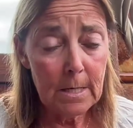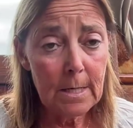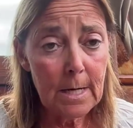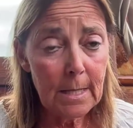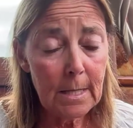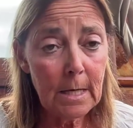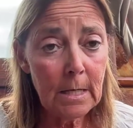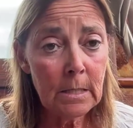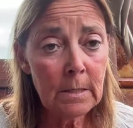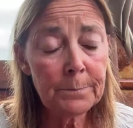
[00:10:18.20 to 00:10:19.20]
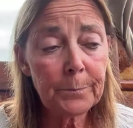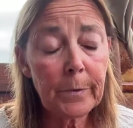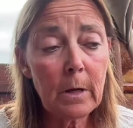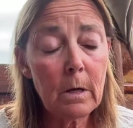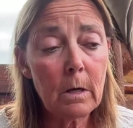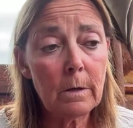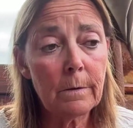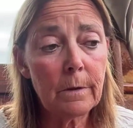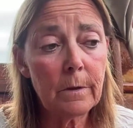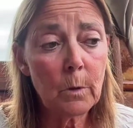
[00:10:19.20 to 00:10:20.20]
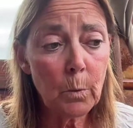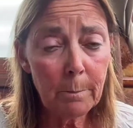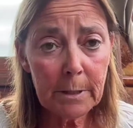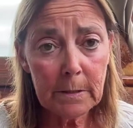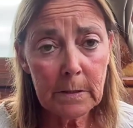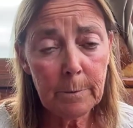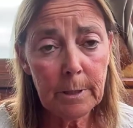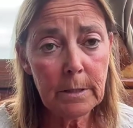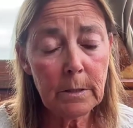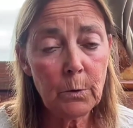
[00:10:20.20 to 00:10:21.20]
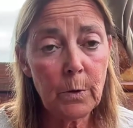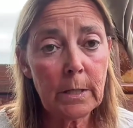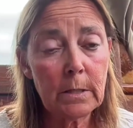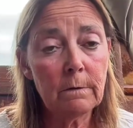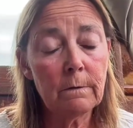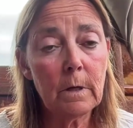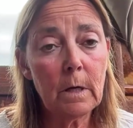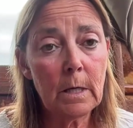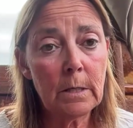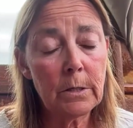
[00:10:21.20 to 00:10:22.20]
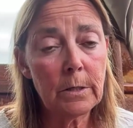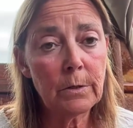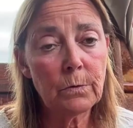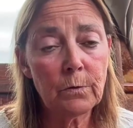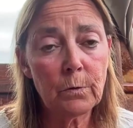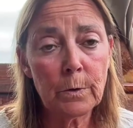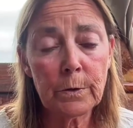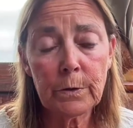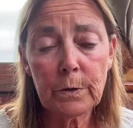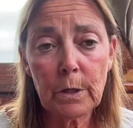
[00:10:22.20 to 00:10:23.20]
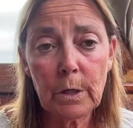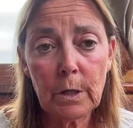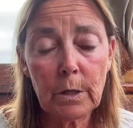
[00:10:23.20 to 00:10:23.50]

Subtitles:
Yeah, and then the Web Accessibility Directive entered into force.